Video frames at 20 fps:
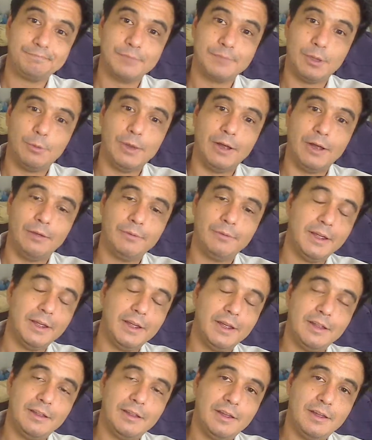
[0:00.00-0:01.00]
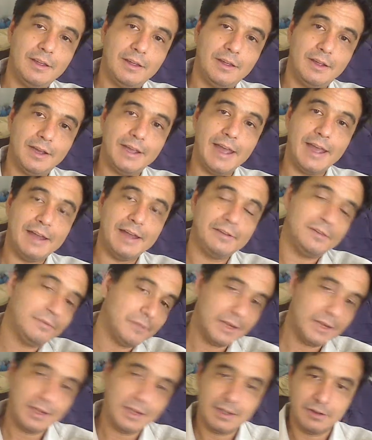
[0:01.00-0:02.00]
Well, again,
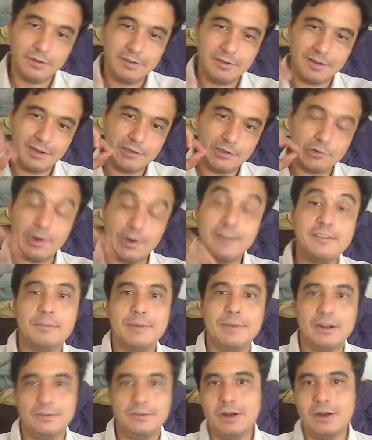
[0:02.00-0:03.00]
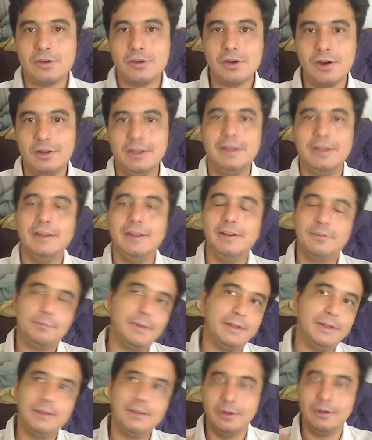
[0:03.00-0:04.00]
there's a trace amount of alcohol in this,
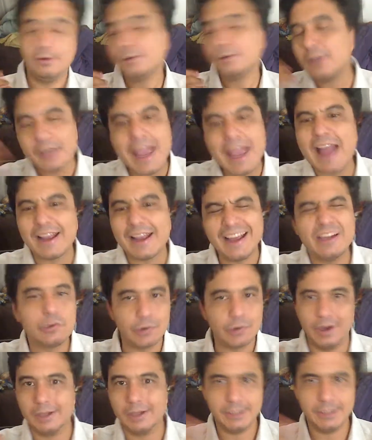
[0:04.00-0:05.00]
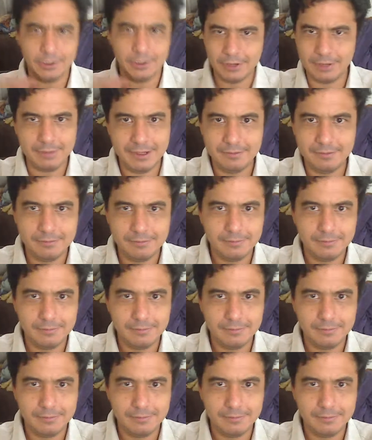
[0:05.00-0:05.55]
but you can't get drunk. You know what I mean?